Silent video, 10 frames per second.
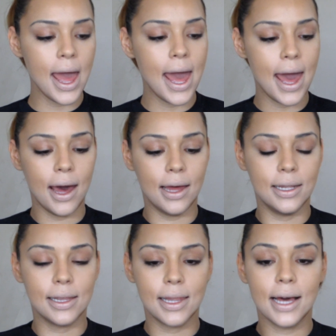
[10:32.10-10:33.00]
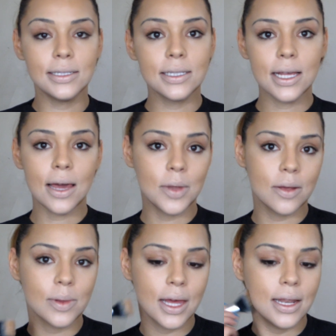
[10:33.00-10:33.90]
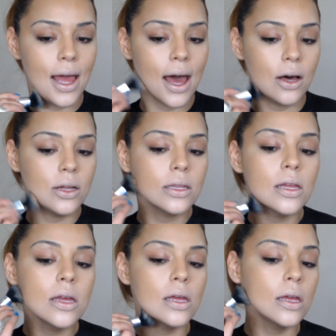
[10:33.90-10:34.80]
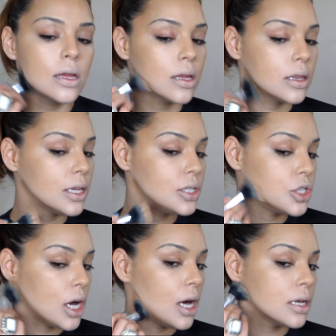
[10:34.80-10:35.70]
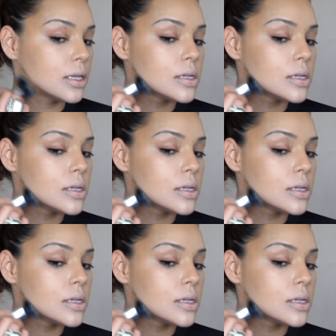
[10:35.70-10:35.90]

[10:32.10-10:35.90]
And lastly, I'm going to blend out the jaw.